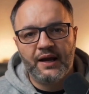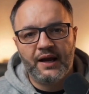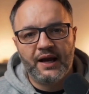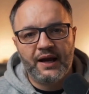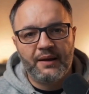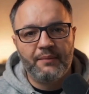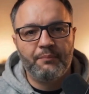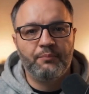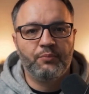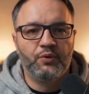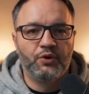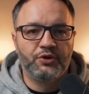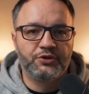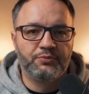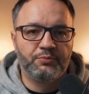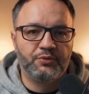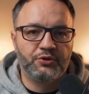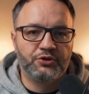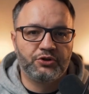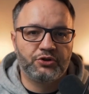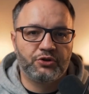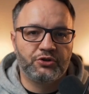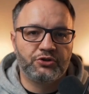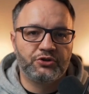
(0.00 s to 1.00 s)
and most
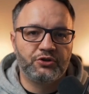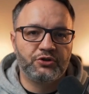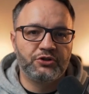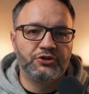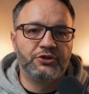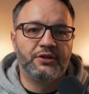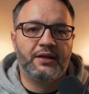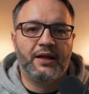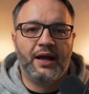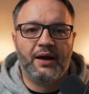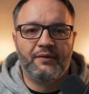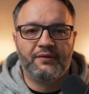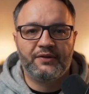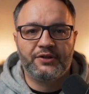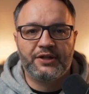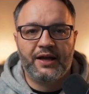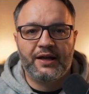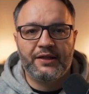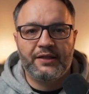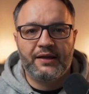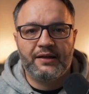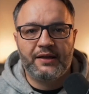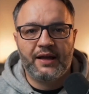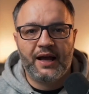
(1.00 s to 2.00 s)
producers never
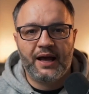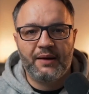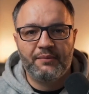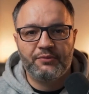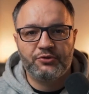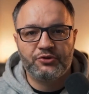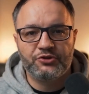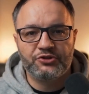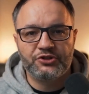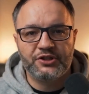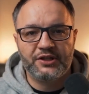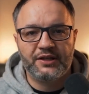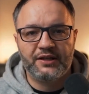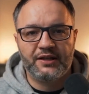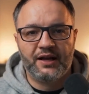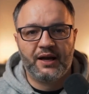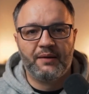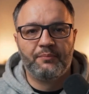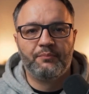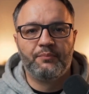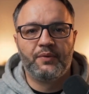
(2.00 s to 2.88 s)
take the time to set it up